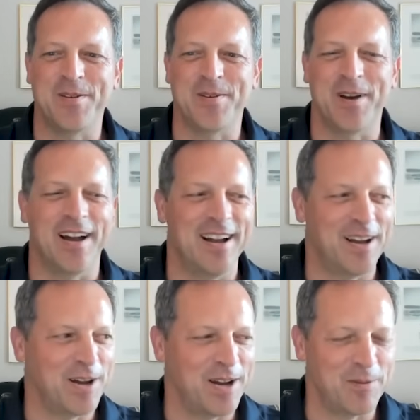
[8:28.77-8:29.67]
uh,
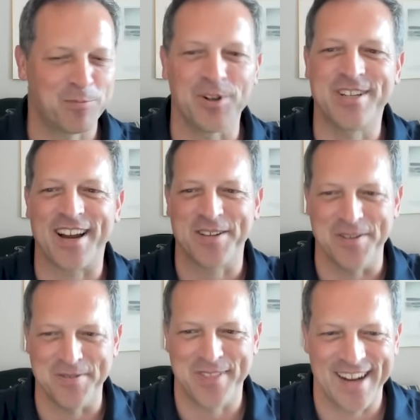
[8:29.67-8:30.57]
uh,
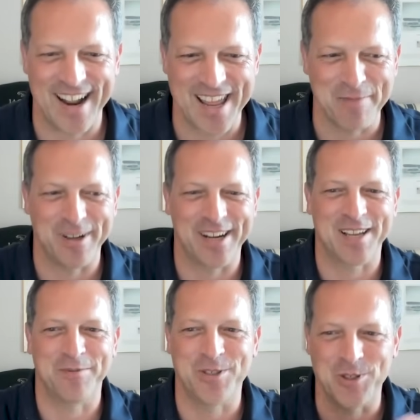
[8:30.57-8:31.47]
productive than I am when it
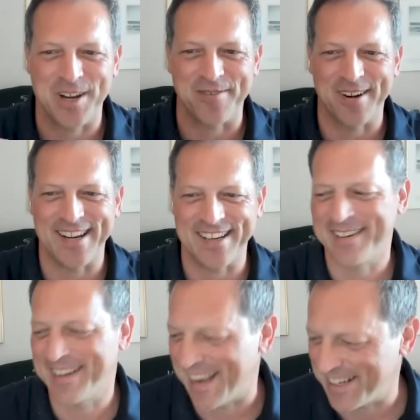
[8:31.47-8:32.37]
comes to generating
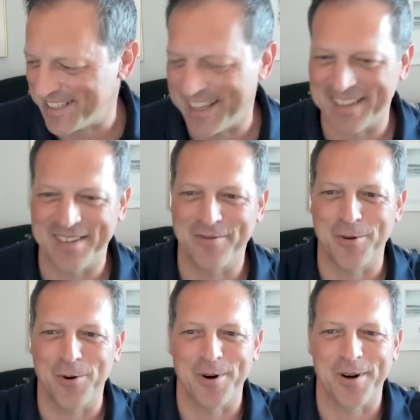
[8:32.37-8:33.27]
content
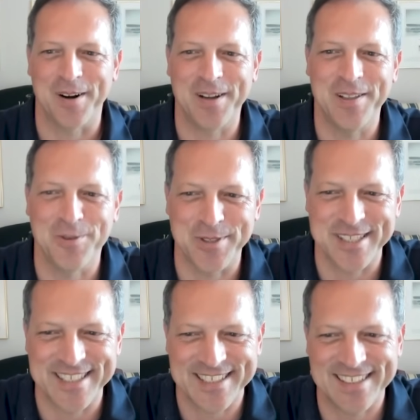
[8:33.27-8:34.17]
for
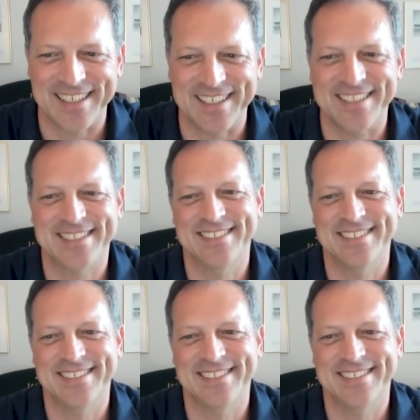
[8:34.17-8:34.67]
enthusiasts like us.